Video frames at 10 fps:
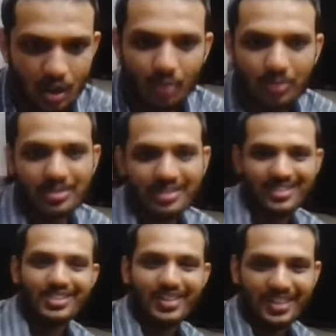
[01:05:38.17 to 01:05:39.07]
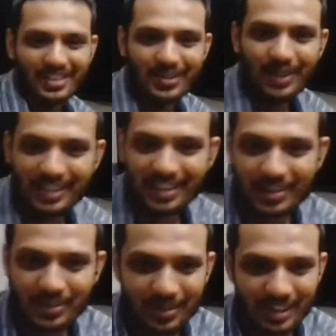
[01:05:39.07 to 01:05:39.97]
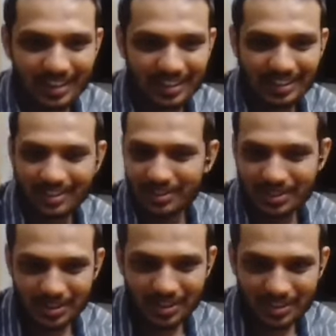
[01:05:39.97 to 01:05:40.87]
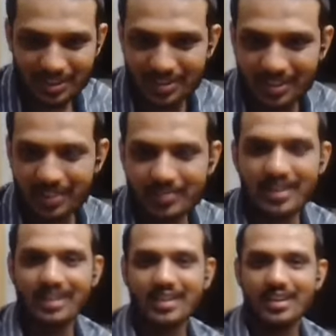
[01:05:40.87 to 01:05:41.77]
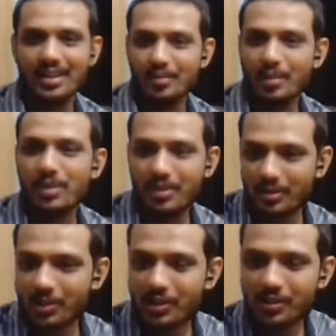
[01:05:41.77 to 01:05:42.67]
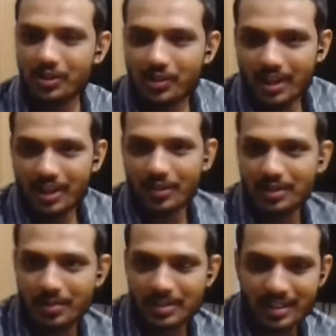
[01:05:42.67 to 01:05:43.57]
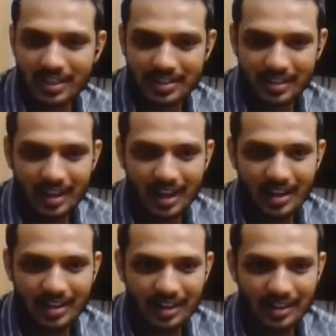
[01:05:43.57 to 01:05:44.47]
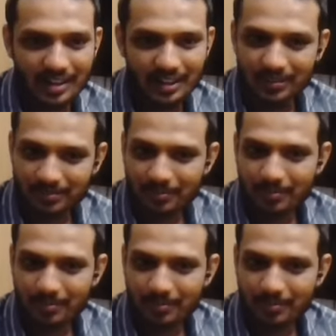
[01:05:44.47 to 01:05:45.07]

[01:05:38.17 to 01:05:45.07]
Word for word: Oh, Excuse sorry. Me, so I think you, uh, sure, sure, sure, definitely. Probably you could, you could, you could take over the presentation and uh,